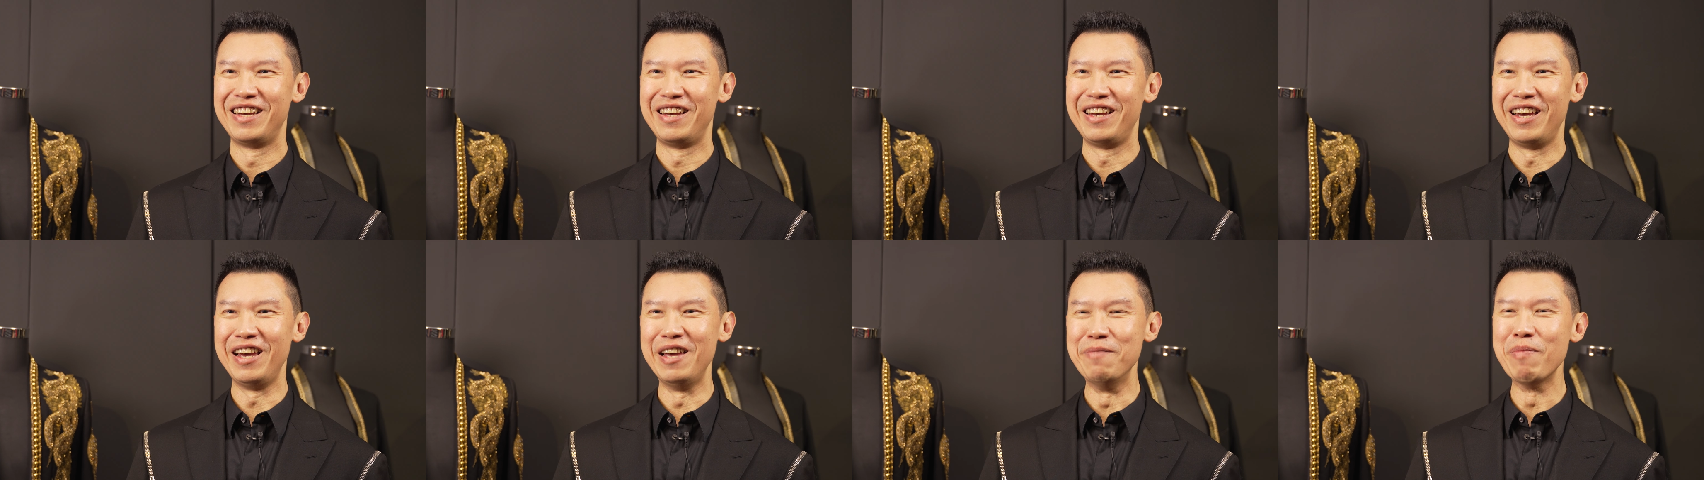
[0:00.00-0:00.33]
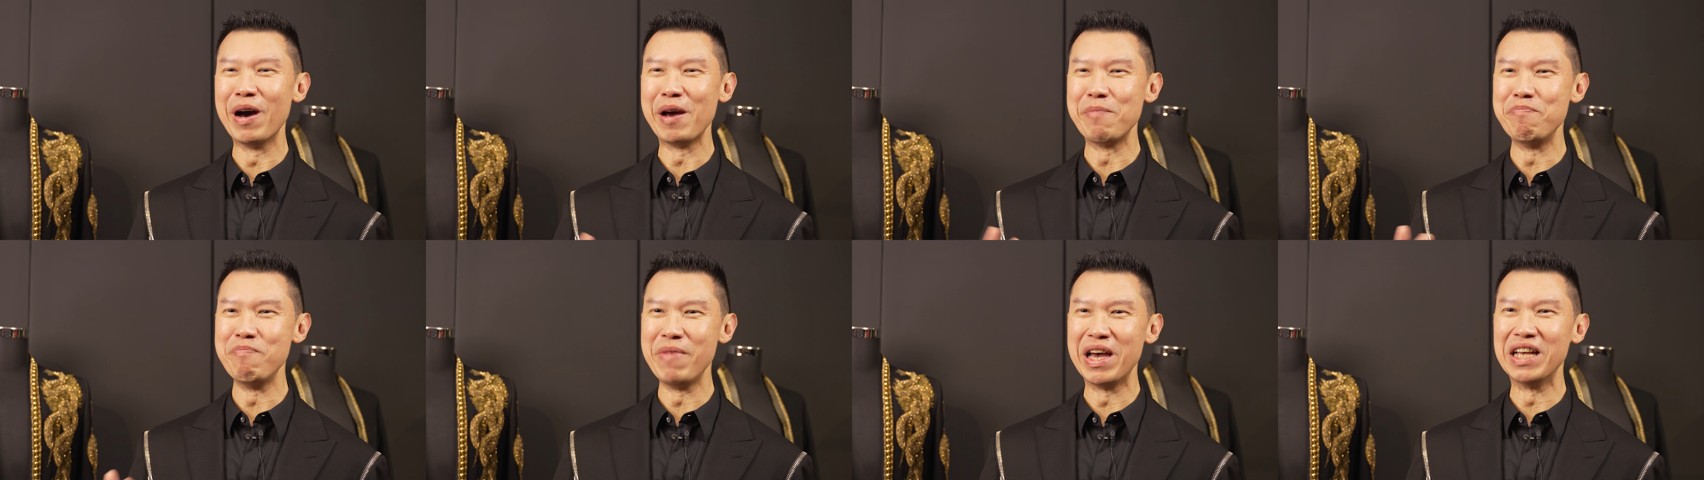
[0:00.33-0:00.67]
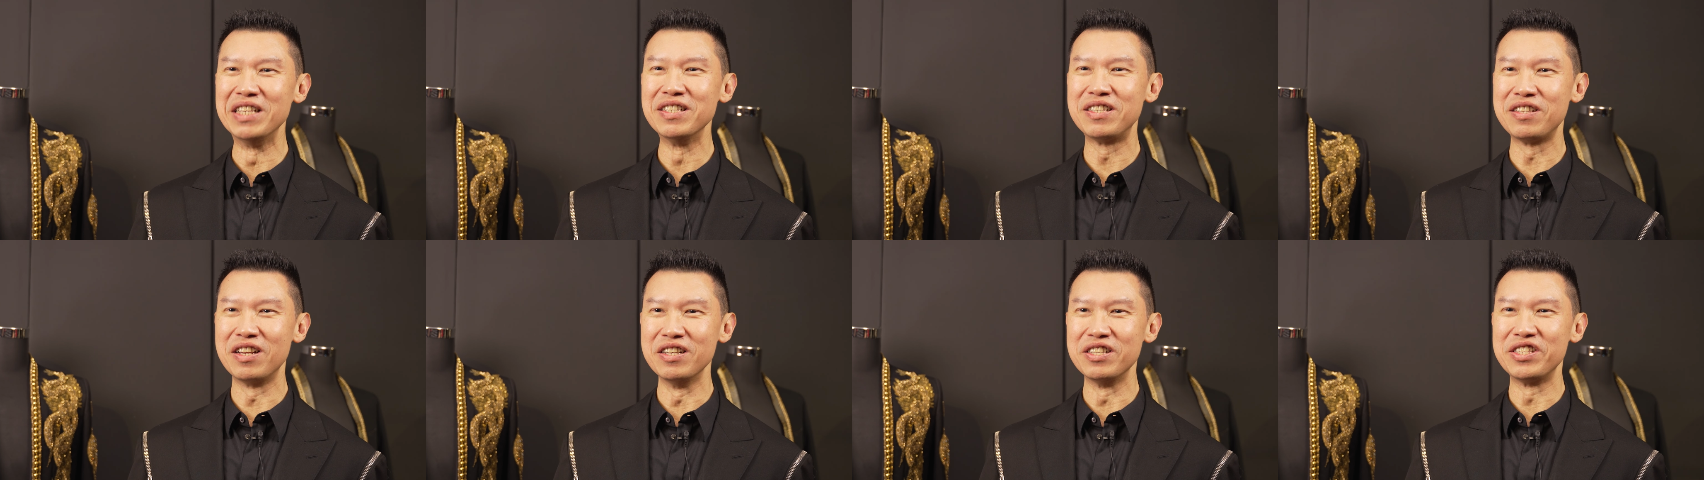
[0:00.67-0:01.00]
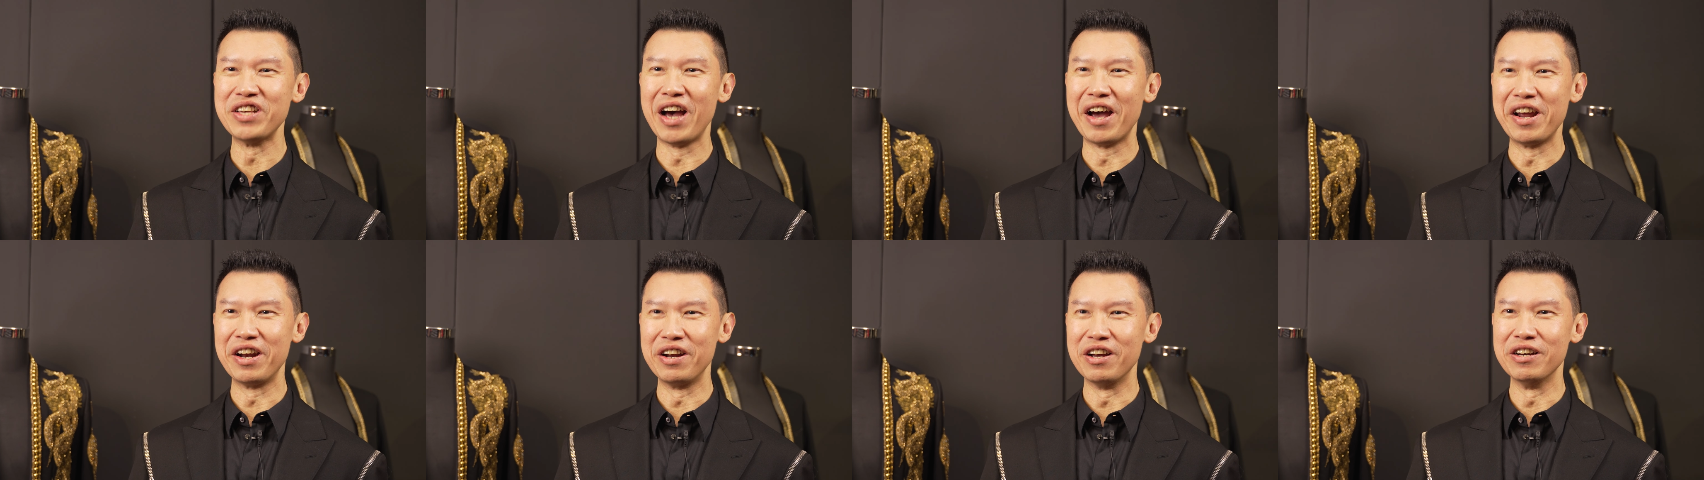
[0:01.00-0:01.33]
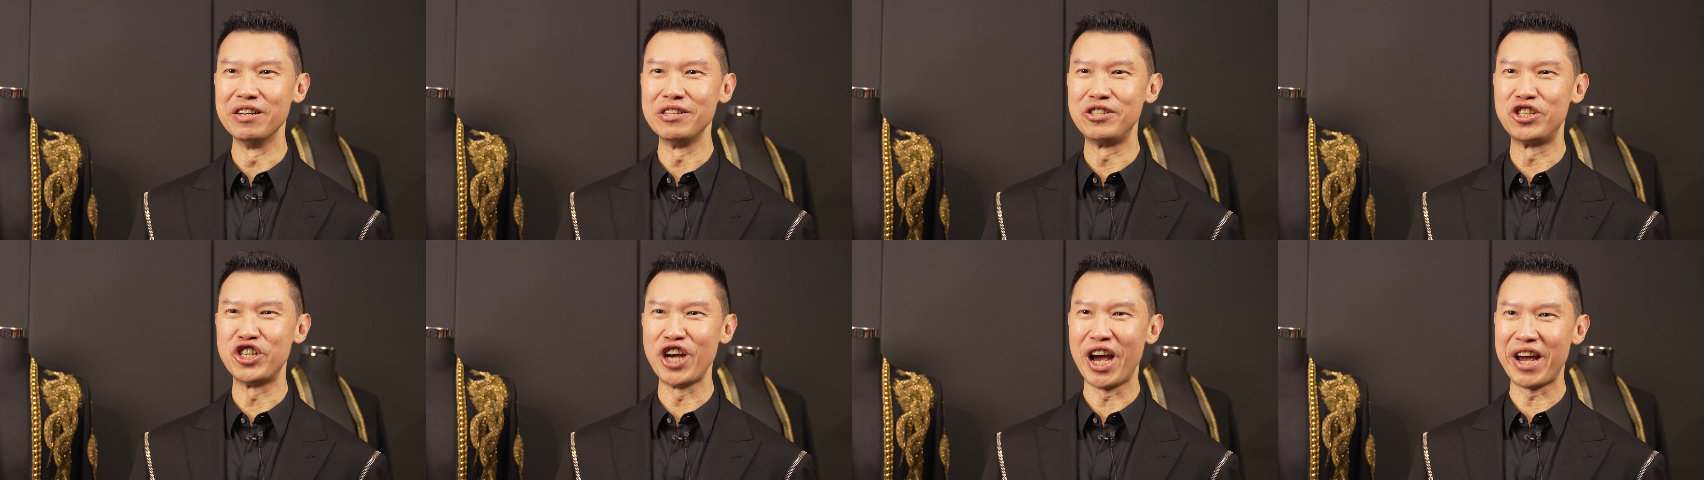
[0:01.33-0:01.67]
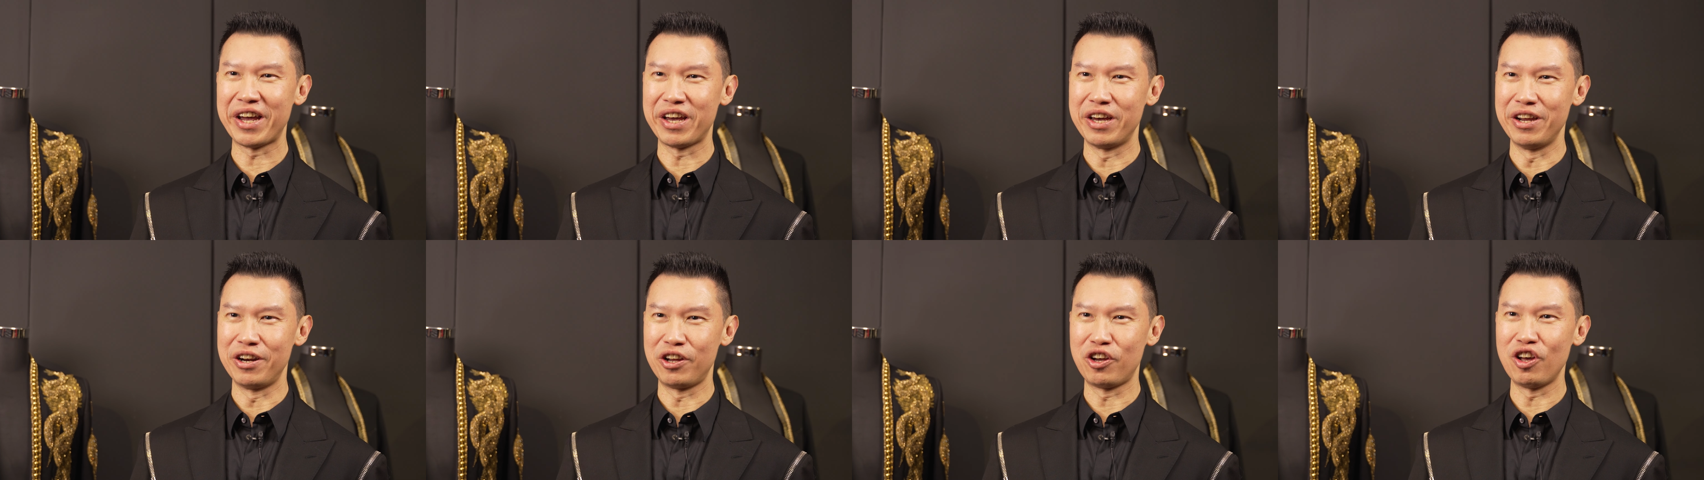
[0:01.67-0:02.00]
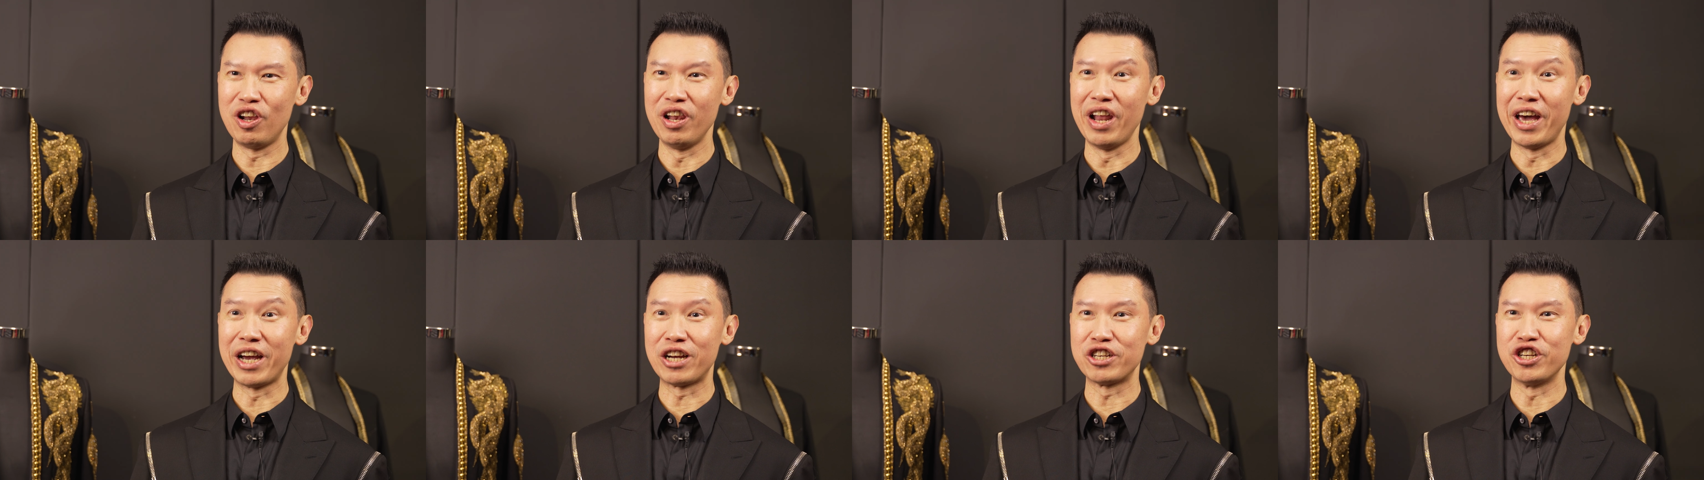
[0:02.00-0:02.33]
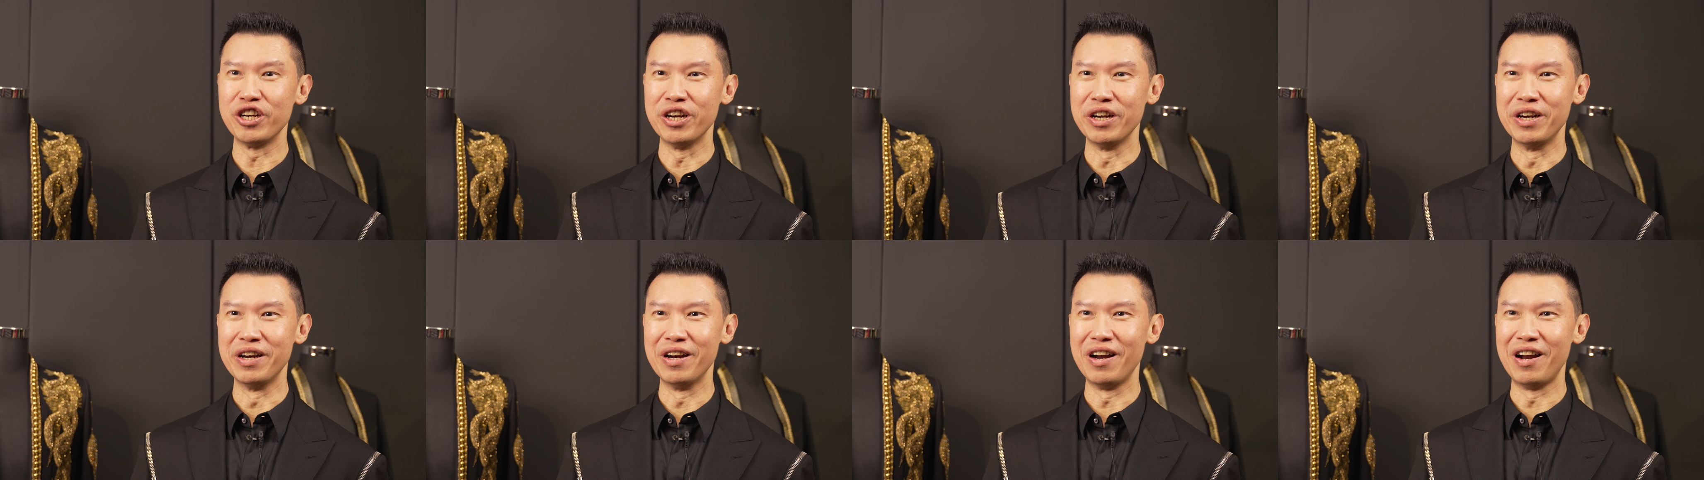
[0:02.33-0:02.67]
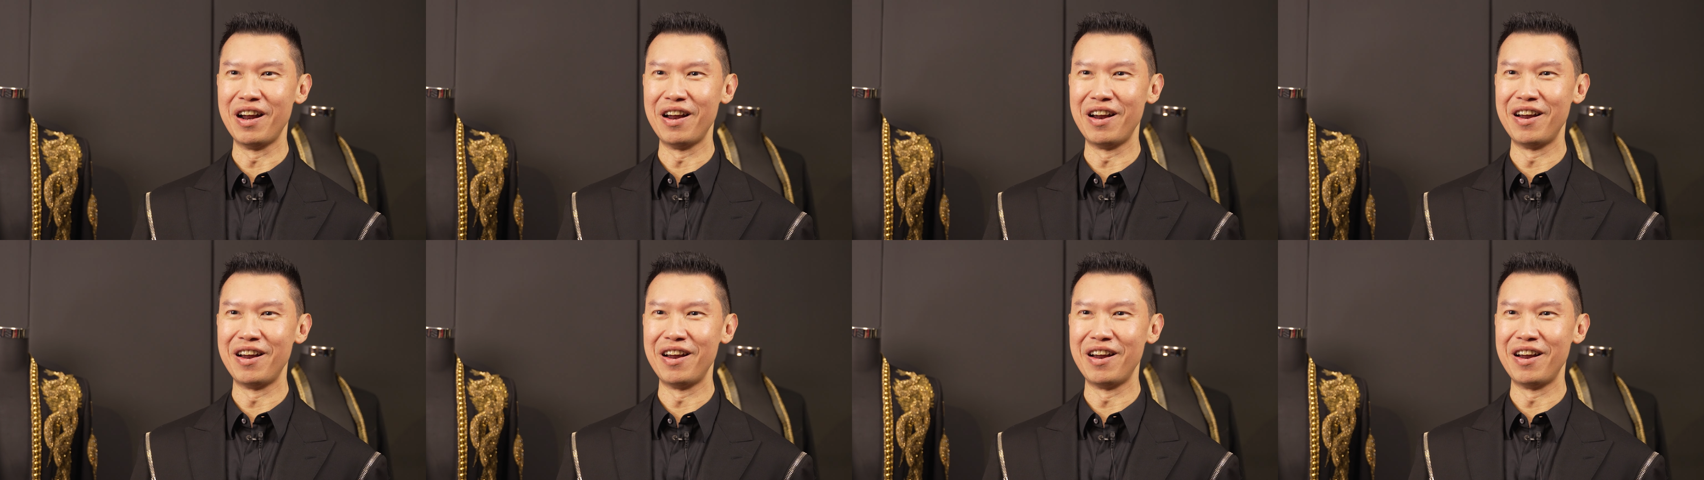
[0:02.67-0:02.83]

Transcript: In my men's designer jacket collection,